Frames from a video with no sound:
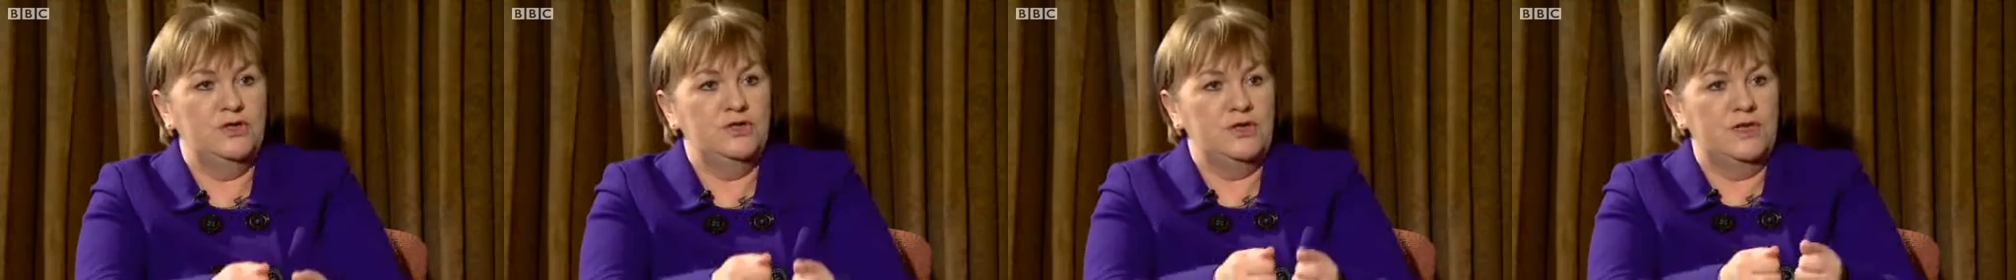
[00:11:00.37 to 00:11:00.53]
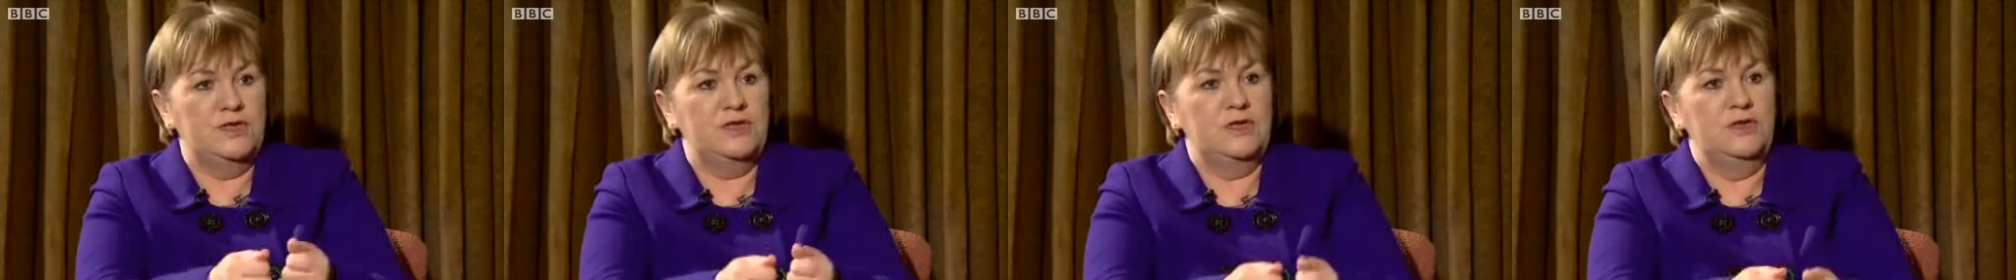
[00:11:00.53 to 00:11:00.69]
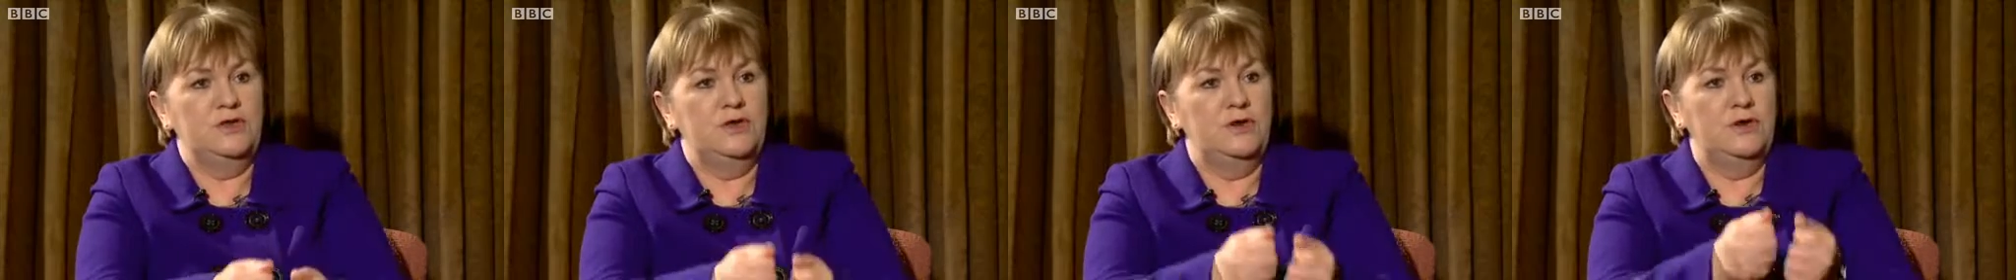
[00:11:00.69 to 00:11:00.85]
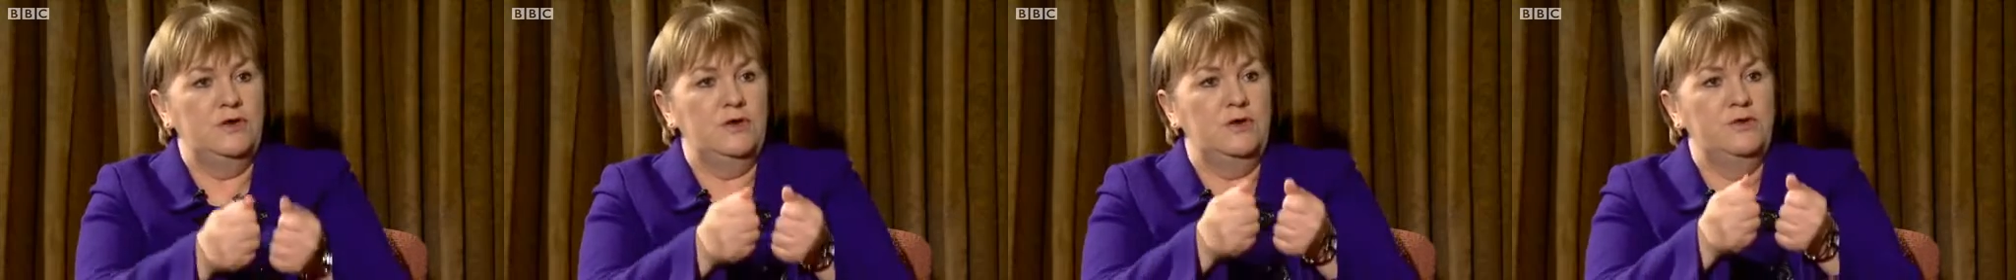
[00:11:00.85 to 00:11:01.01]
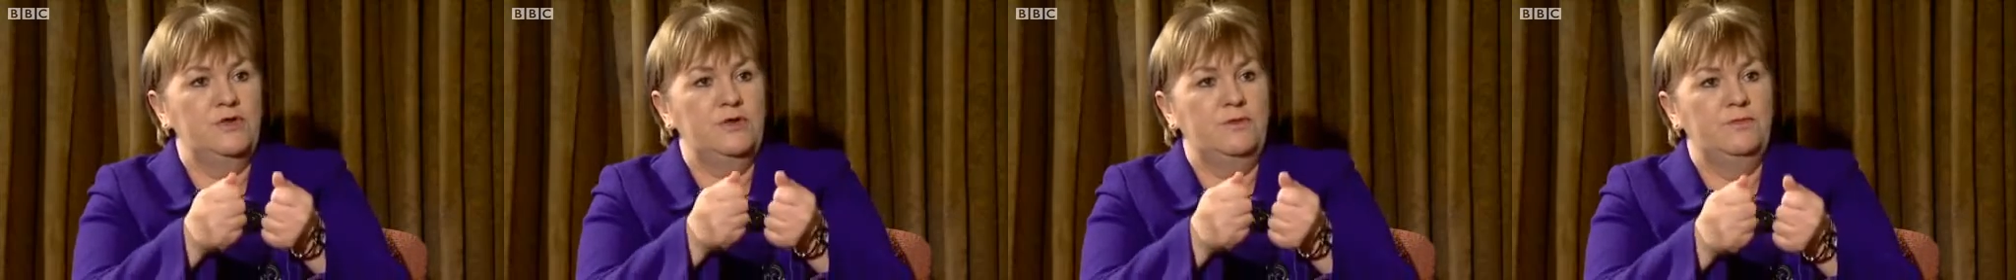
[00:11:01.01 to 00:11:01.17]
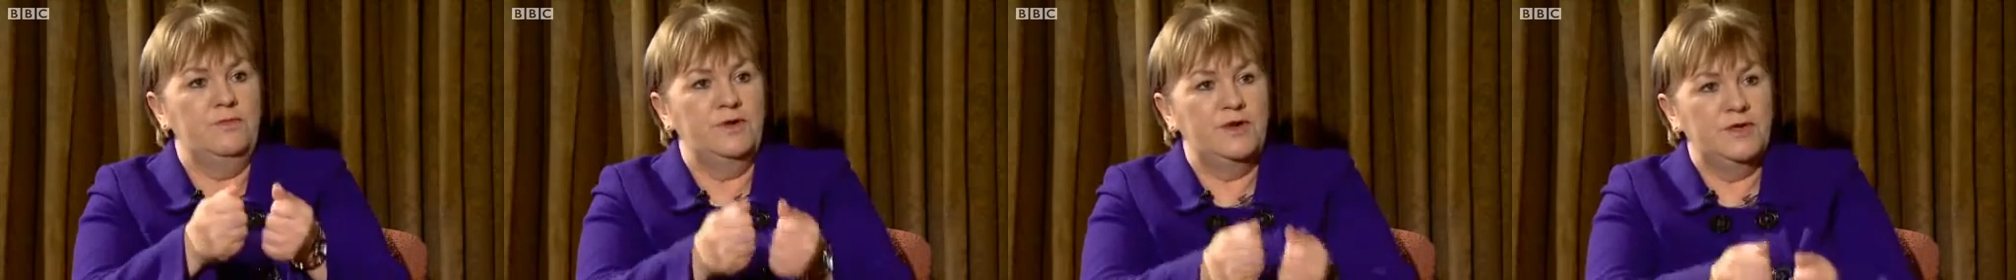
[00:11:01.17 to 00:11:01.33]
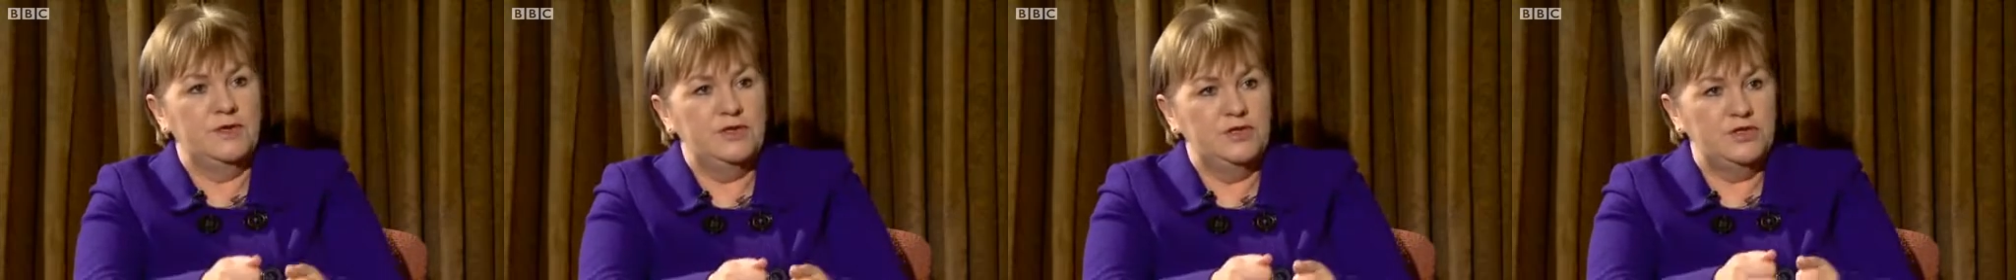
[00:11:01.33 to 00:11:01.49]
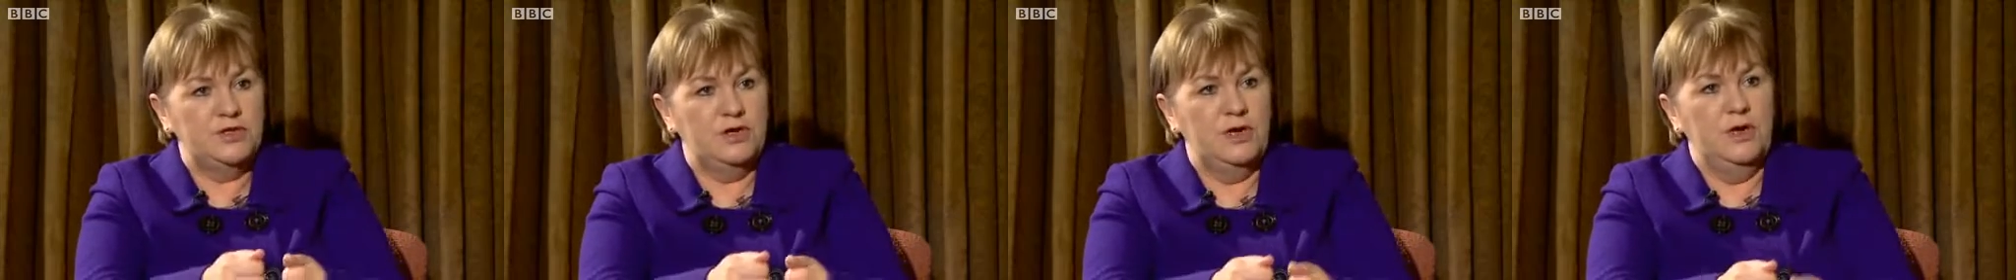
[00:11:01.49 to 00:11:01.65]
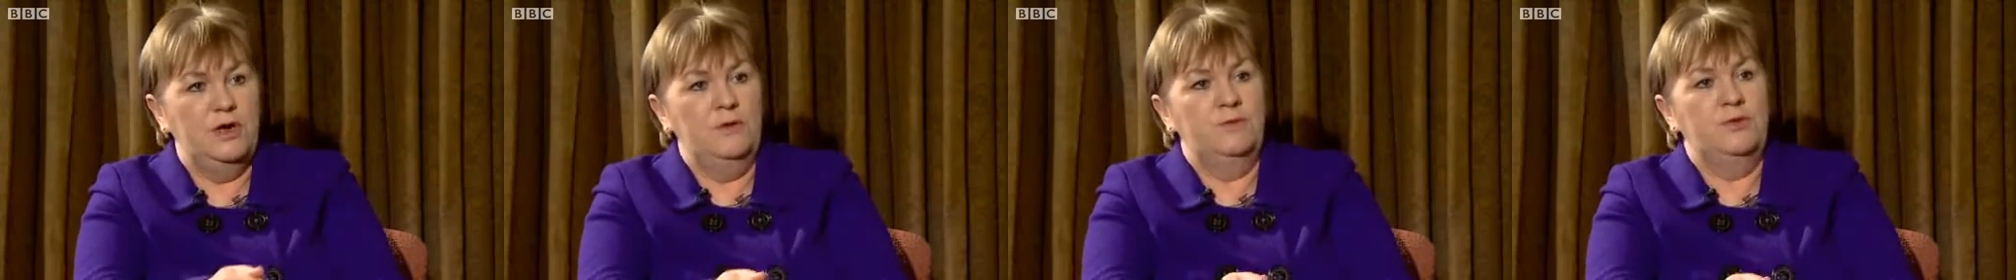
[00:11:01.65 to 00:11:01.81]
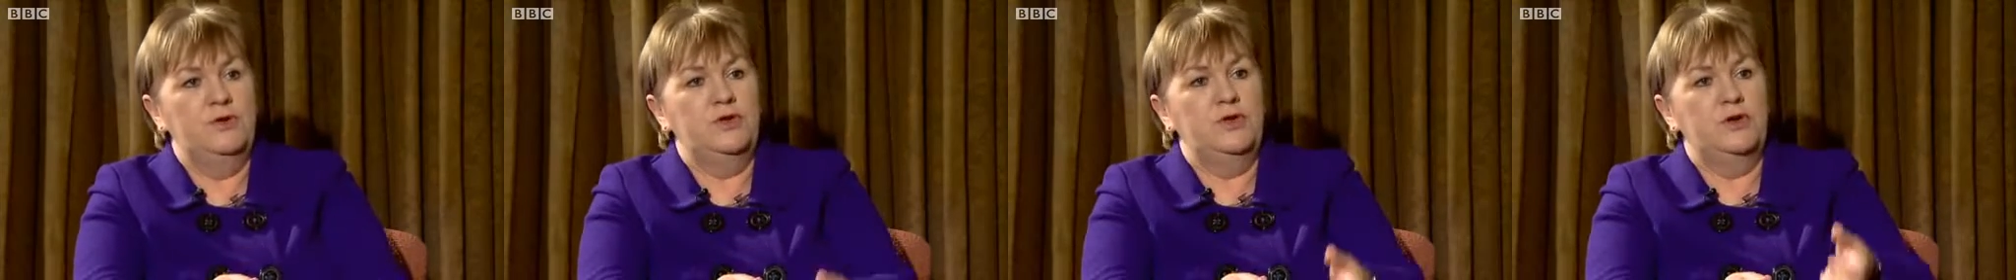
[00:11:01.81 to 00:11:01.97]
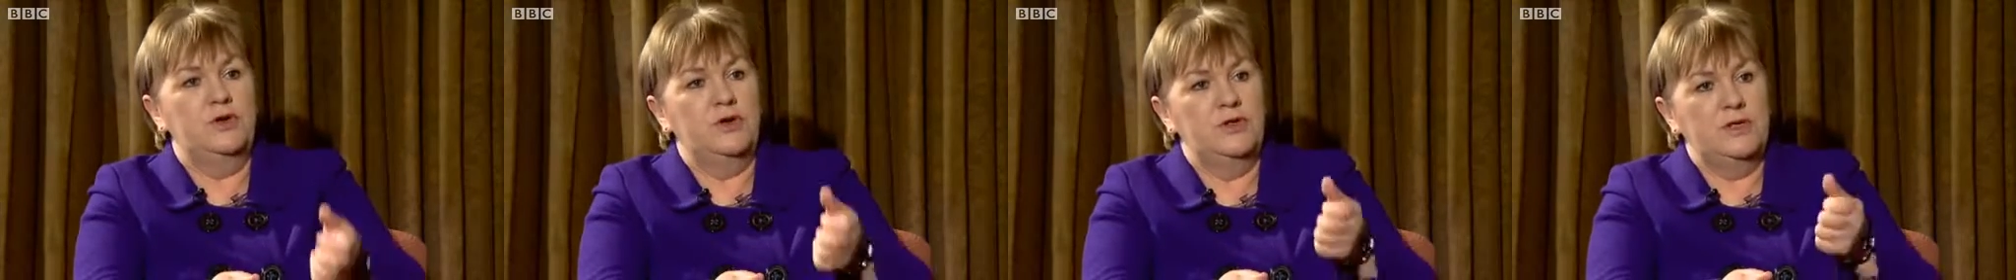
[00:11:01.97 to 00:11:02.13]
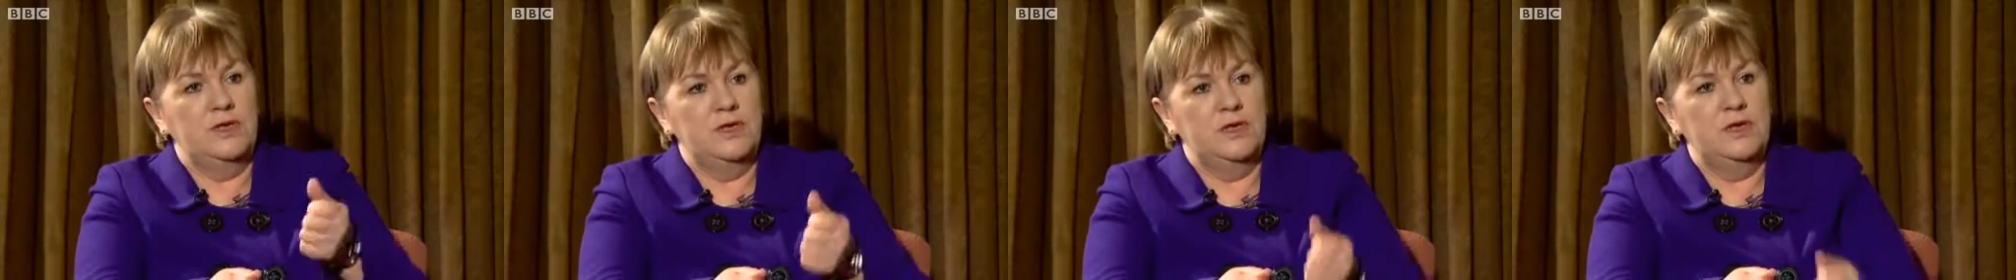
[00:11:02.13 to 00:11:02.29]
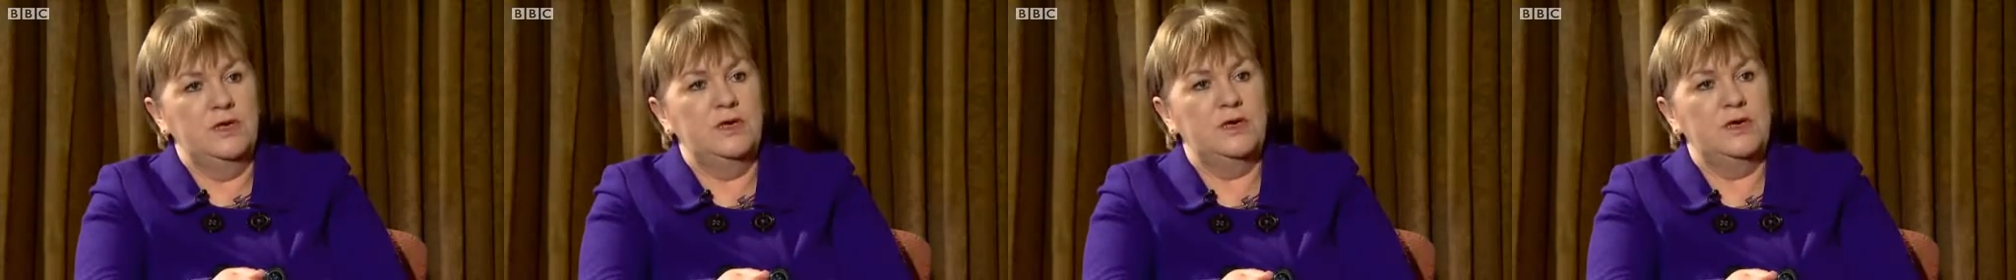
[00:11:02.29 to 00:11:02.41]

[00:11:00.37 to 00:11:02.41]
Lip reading: just that you got the bridge, but you got the